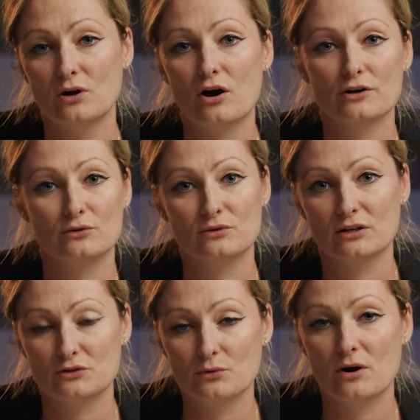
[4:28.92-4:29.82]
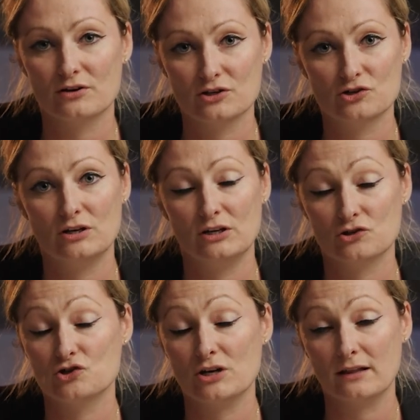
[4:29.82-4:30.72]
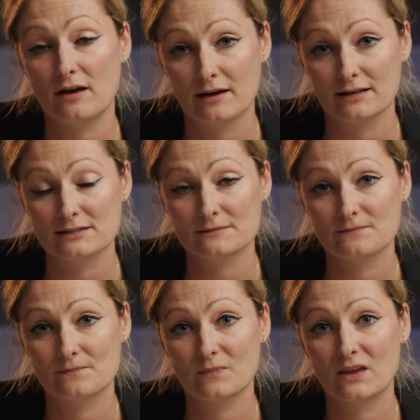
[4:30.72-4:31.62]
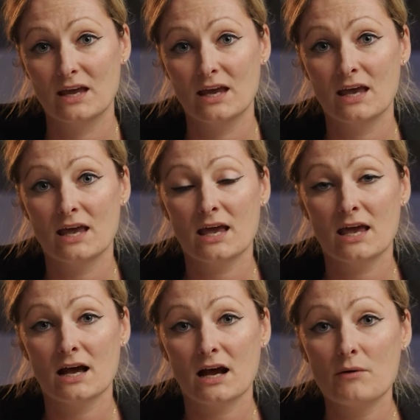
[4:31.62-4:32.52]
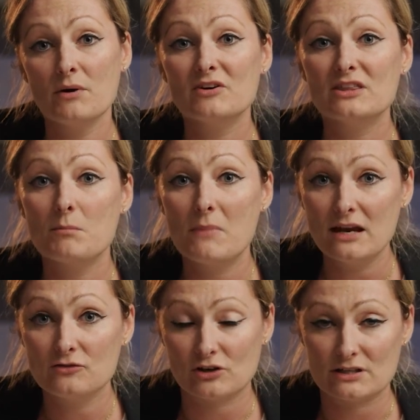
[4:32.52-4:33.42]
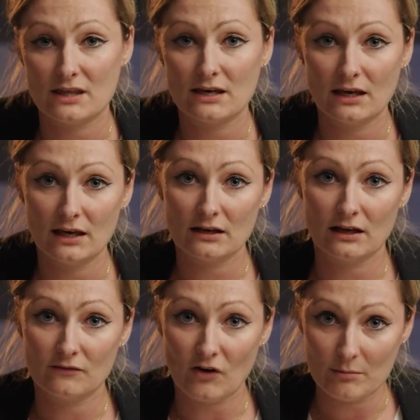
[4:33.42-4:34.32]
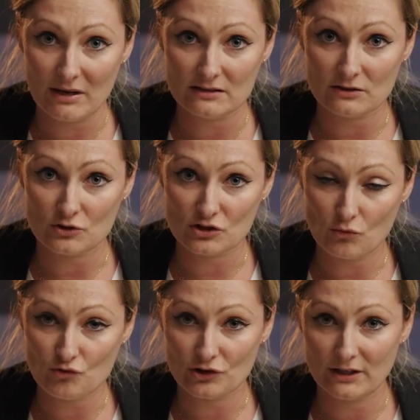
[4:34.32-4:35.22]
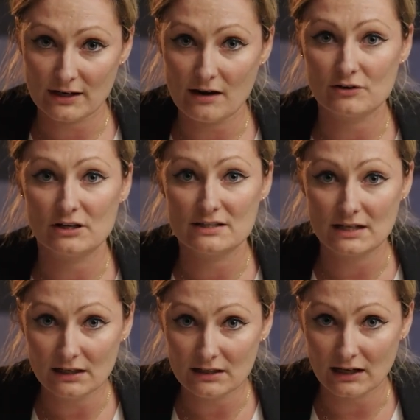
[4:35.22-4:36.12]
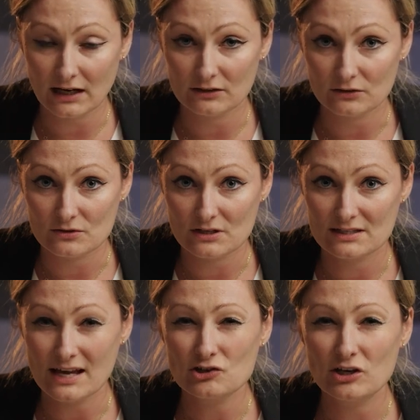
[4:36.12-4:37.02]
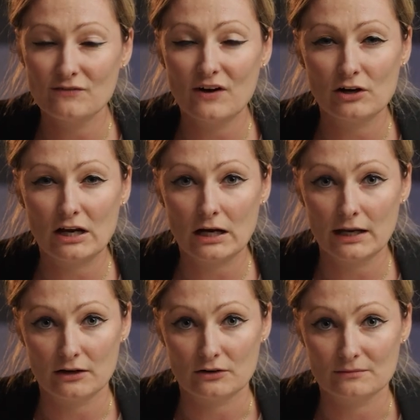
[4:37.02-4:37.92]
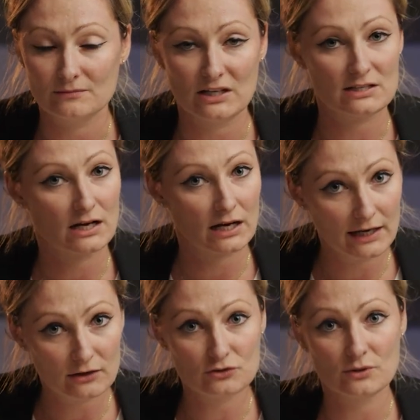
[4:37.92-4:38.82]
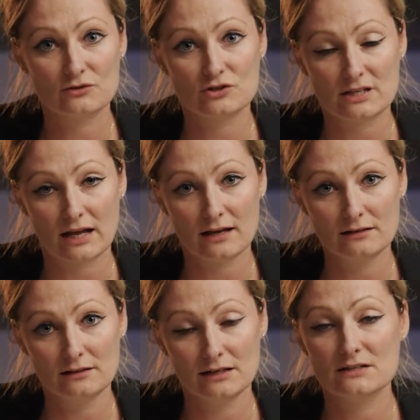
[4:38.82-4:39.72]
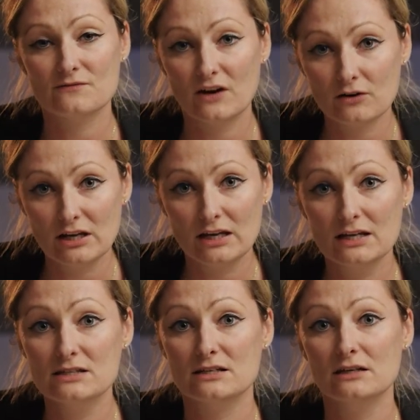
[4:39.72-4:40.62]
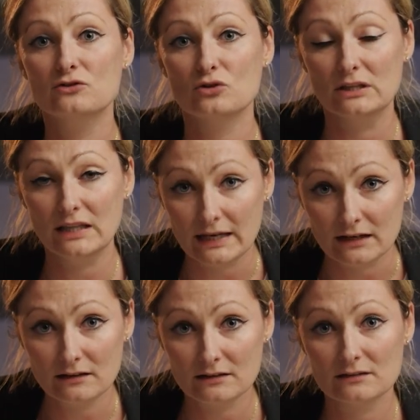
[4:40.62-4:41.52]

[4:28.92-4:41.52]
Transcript: argue that you are ESG aligned. However, the matrix thinking in environmental, social, and governance indicators is actually very clear. It's clear to understand. It is very easy to link